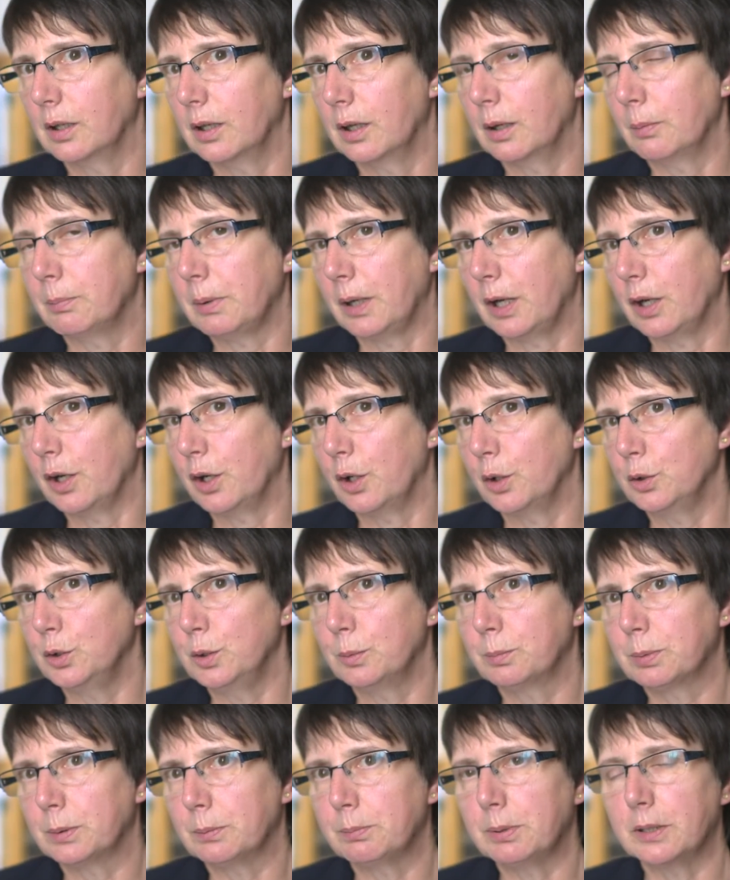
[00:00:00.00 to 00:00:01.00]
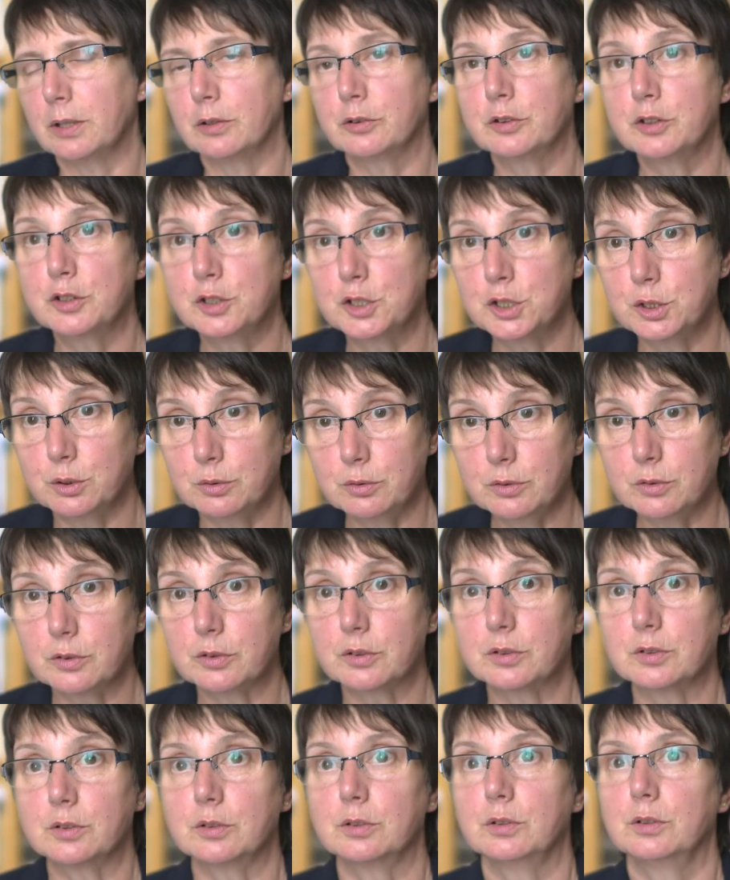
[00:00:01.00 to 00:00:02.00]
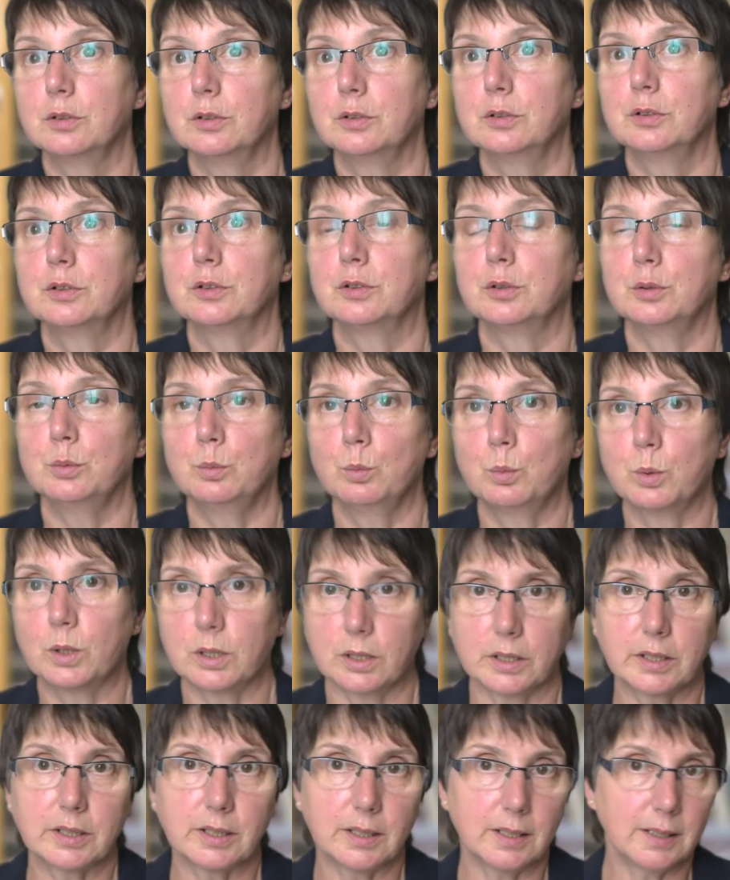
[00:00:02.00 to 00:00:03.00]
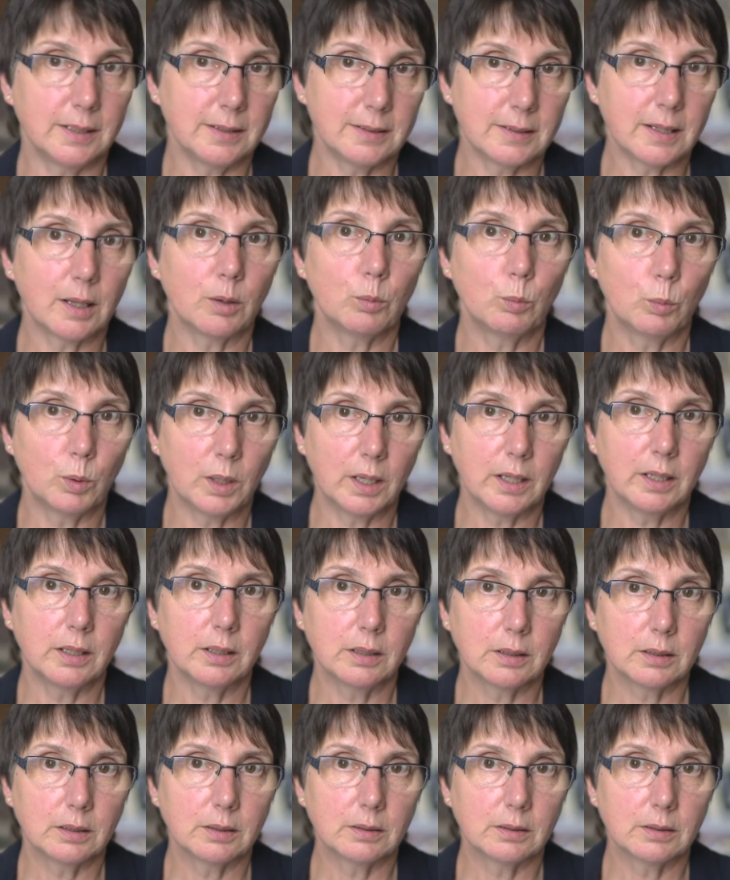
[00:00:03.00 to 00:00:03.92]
about how you prepare students to work in that way.